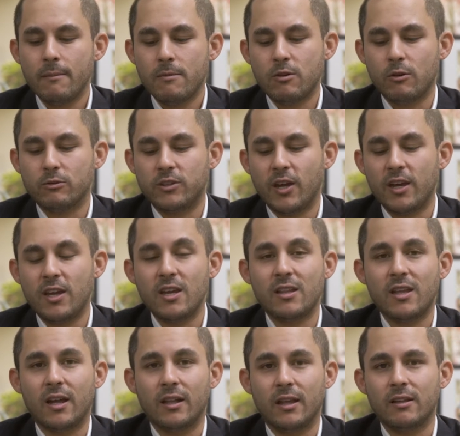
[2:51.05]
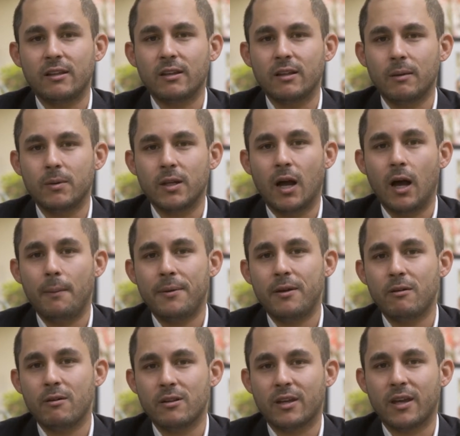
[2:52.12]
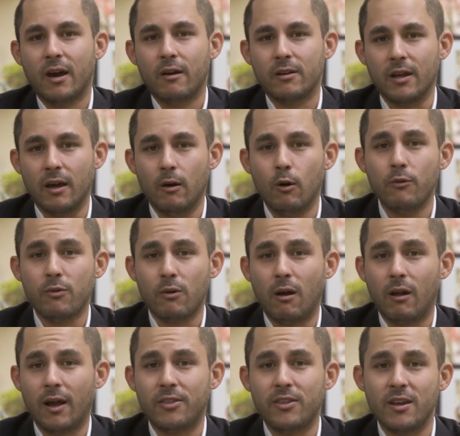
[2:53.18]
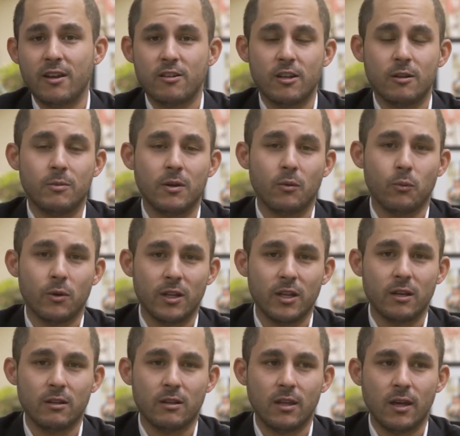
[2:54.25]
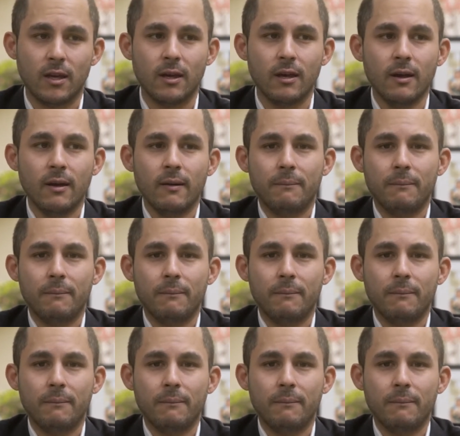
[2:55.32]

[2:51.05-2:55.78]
So taking that lending limit up here in the county, overall, I think is going to be a really good thing.